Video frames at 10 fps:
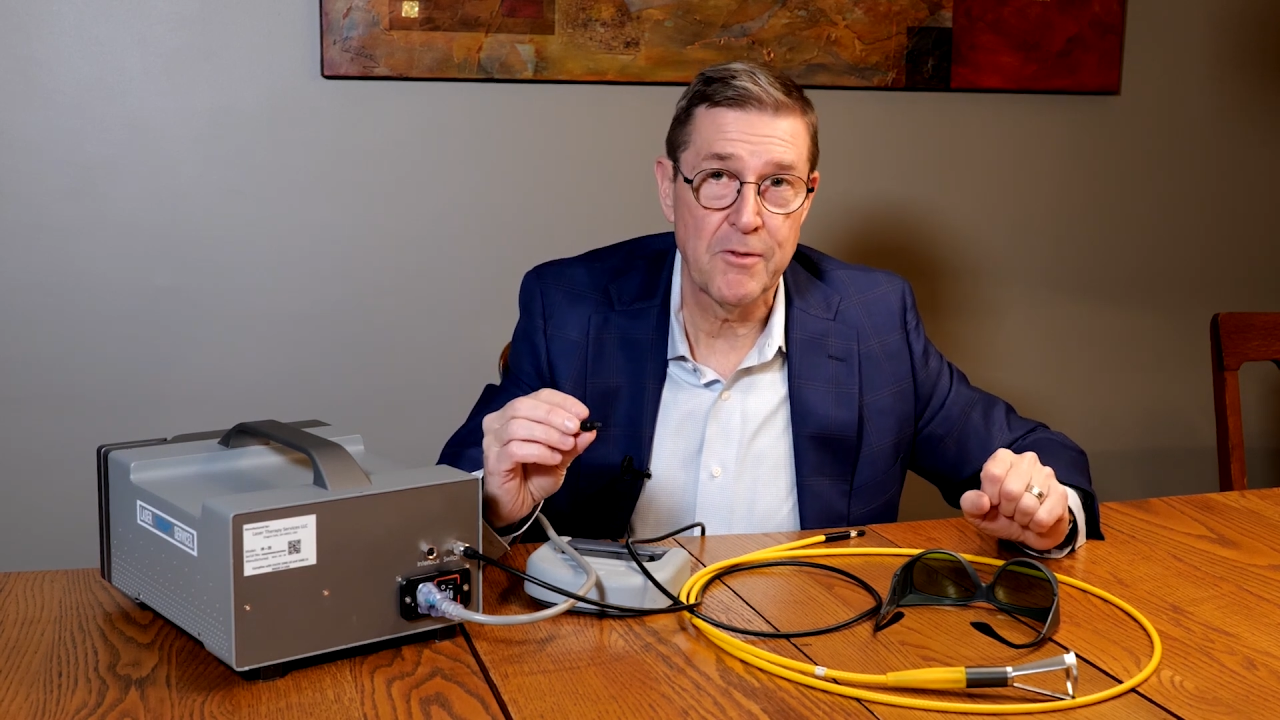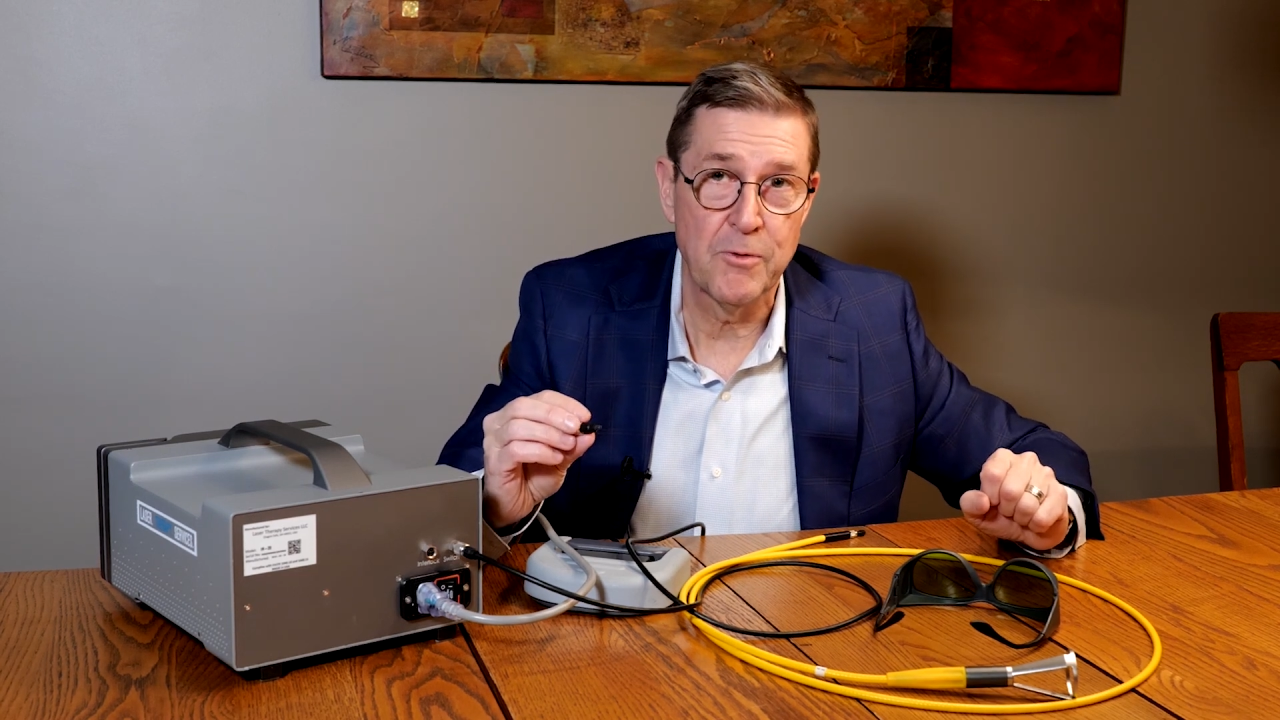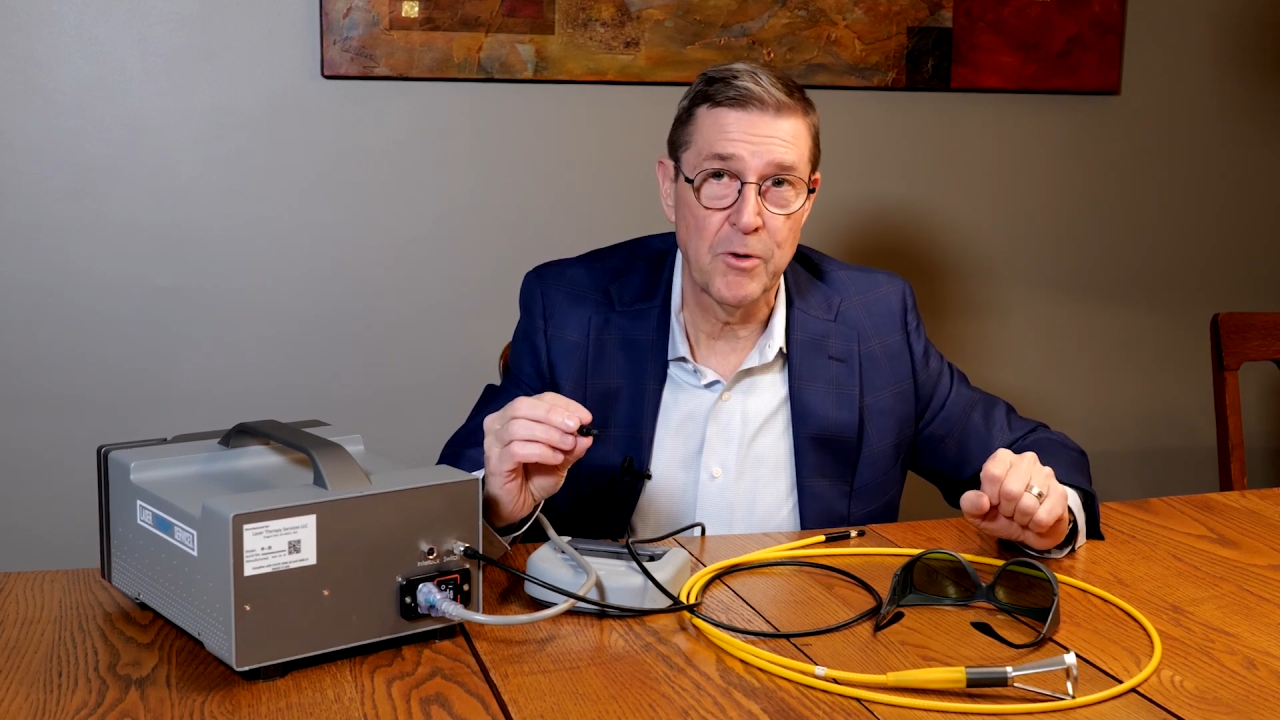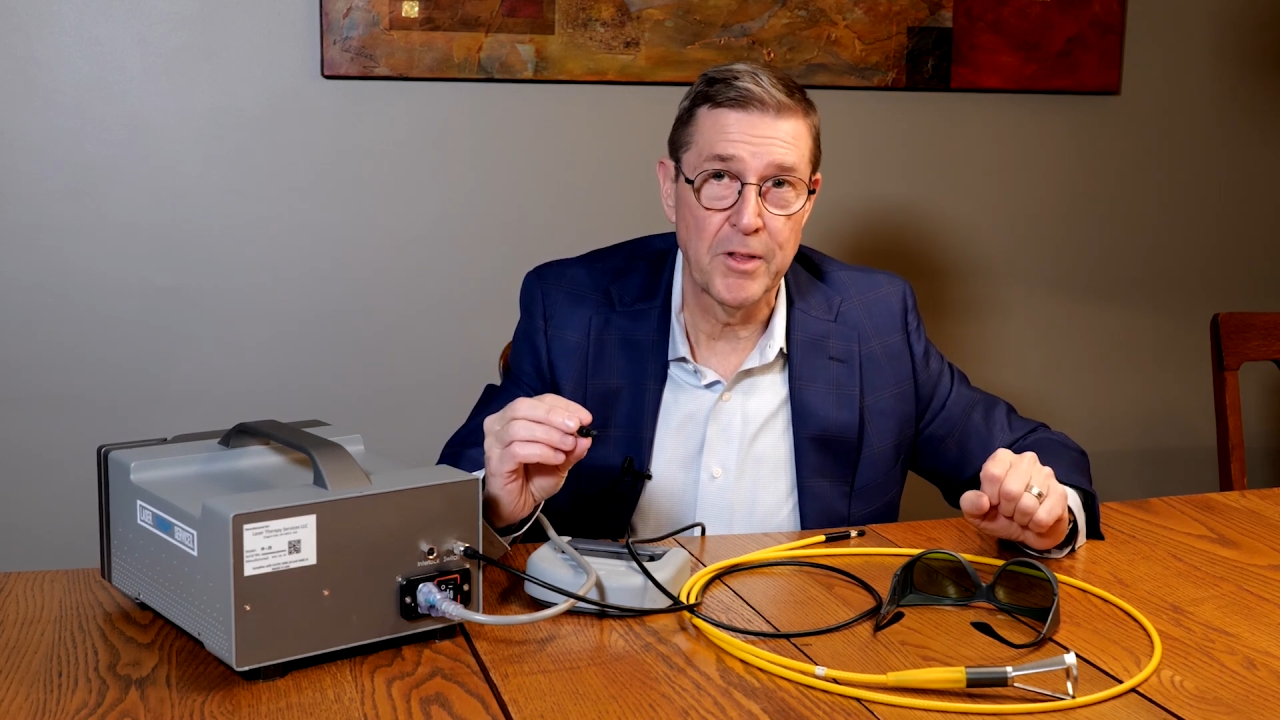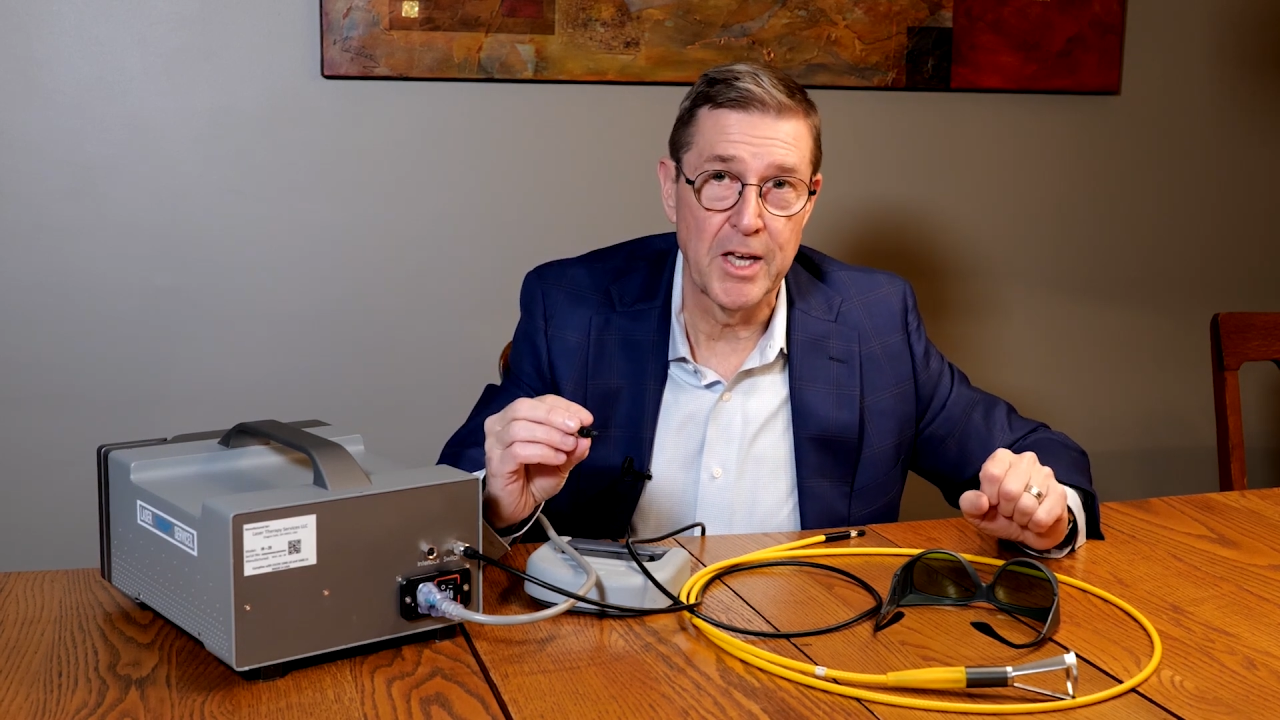
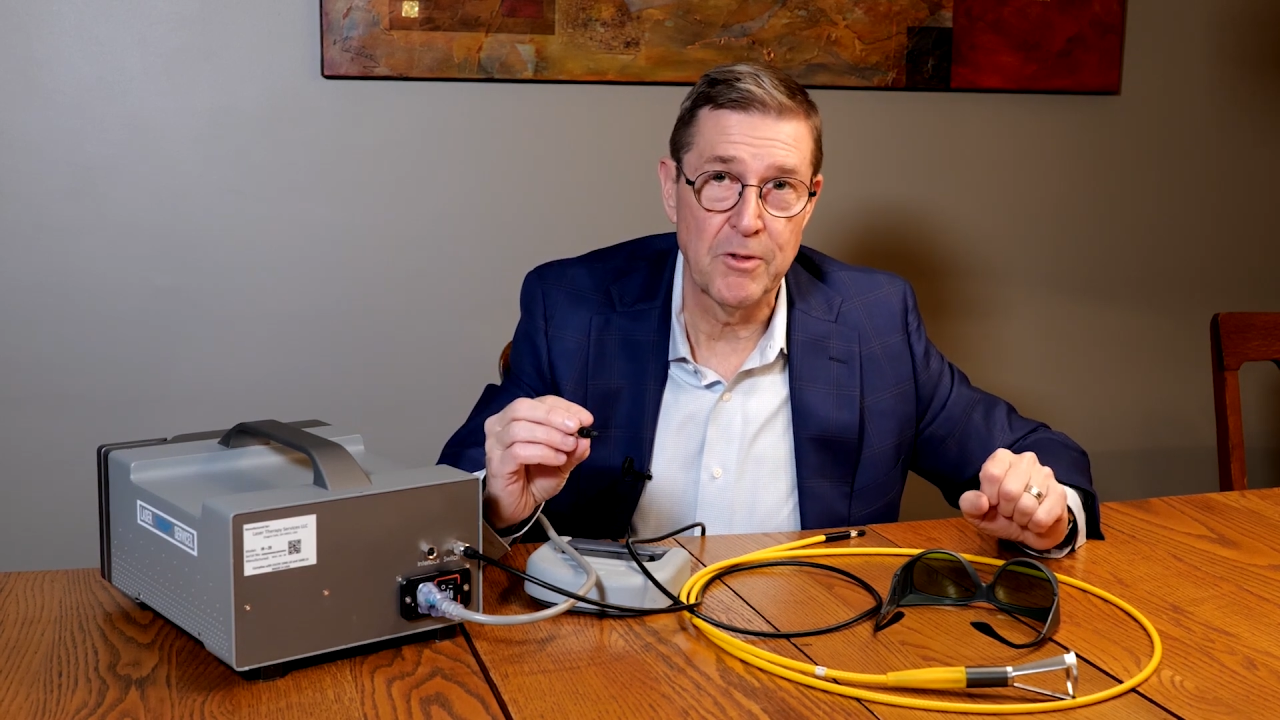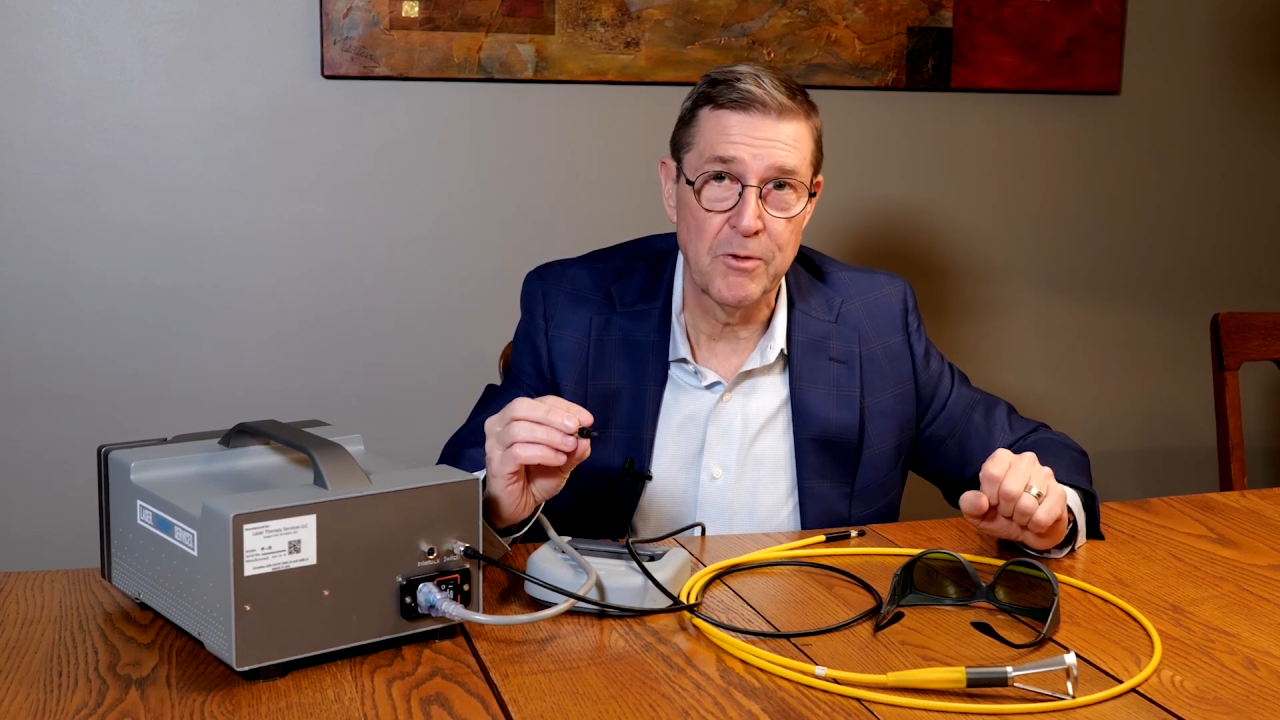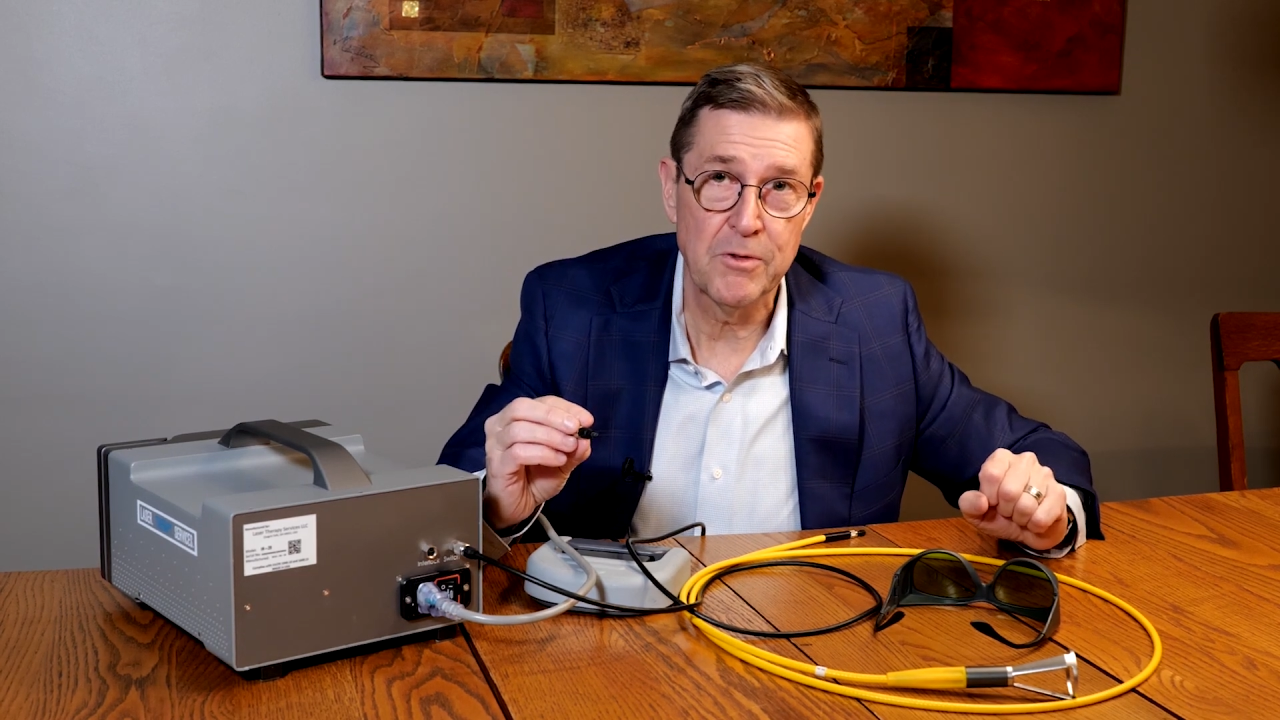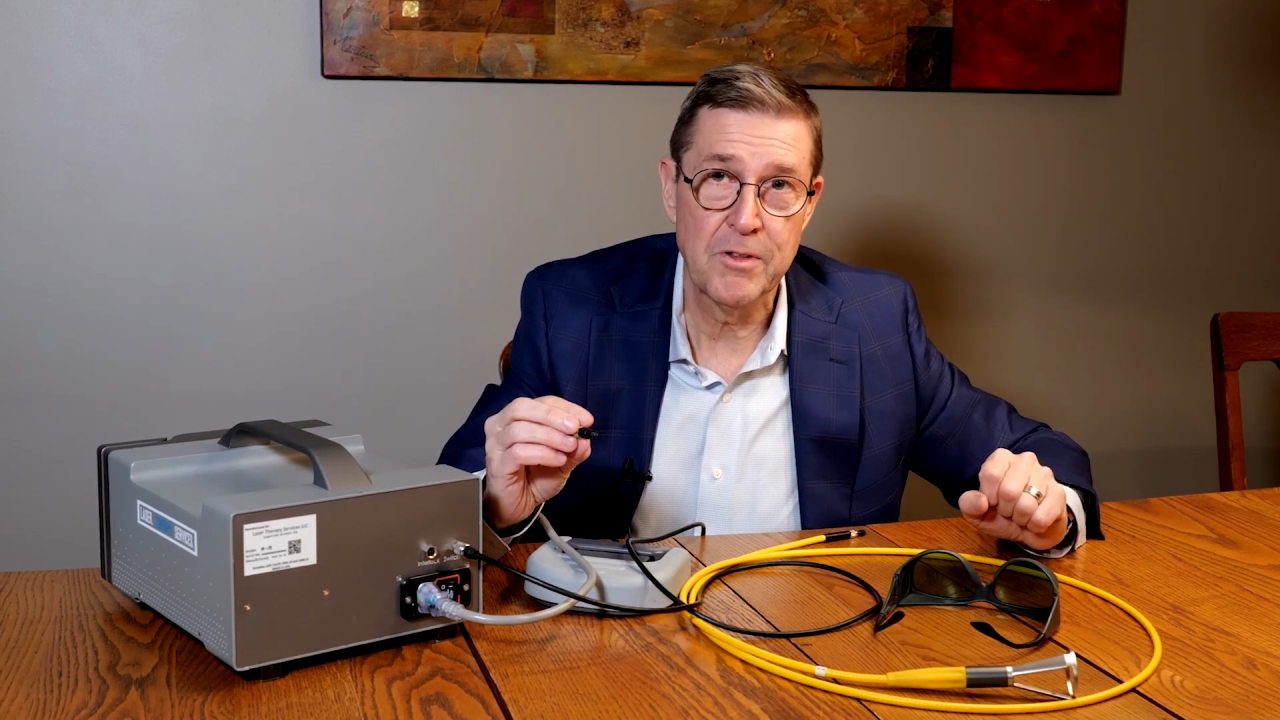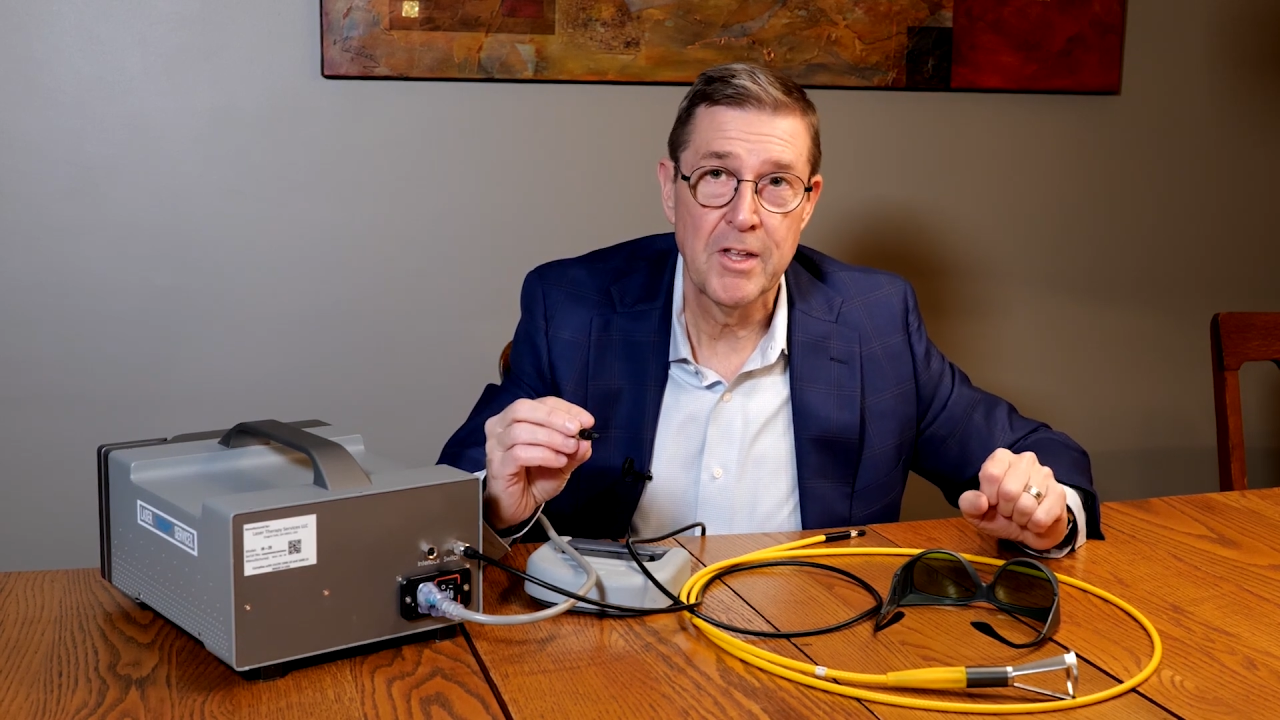4
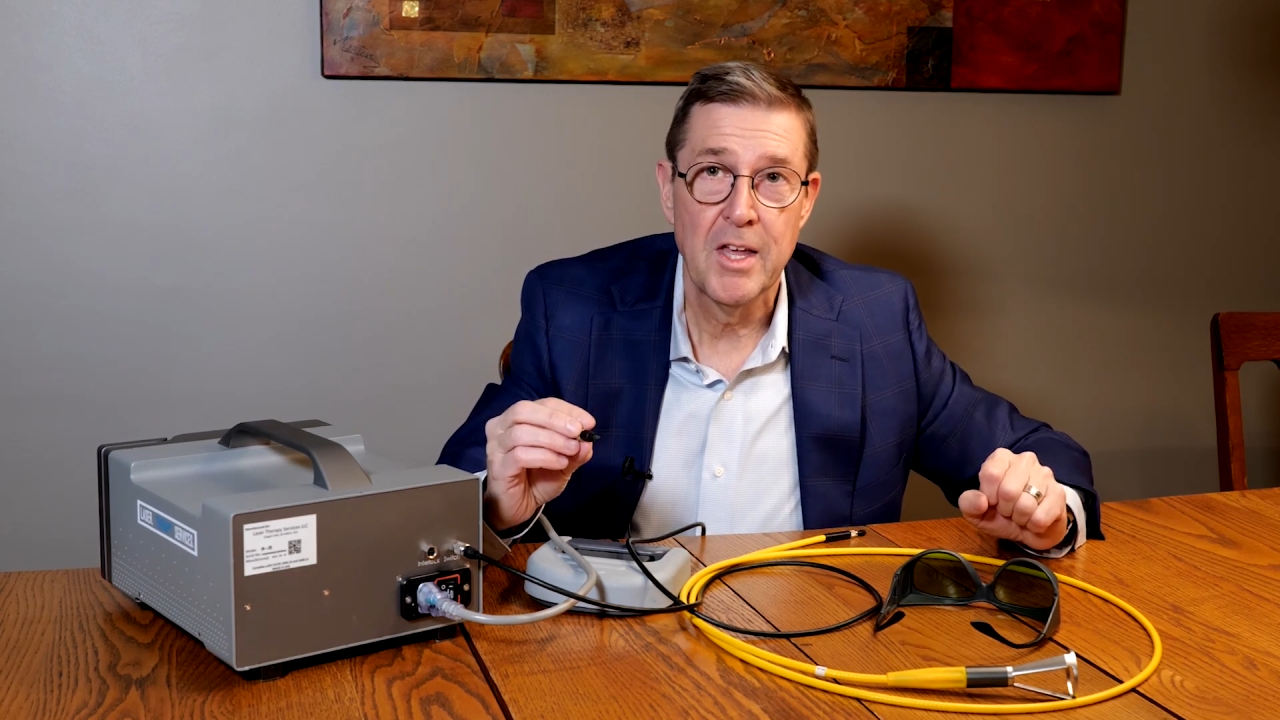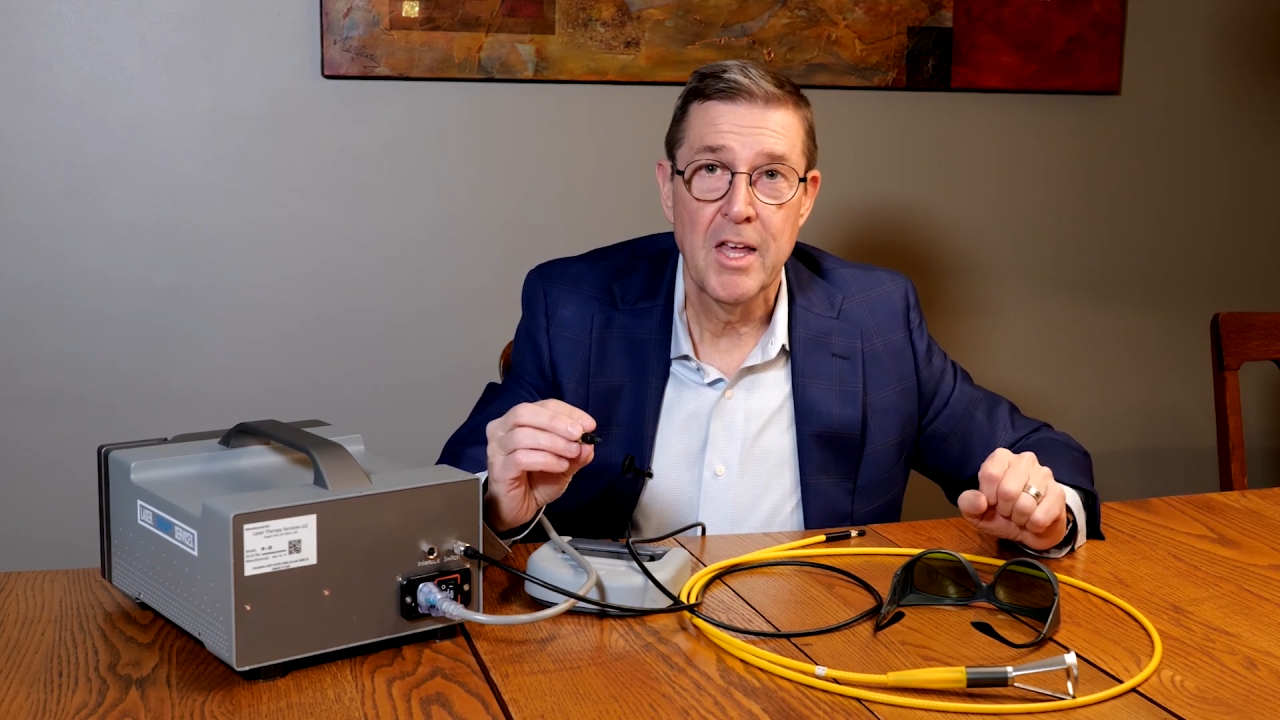lasers.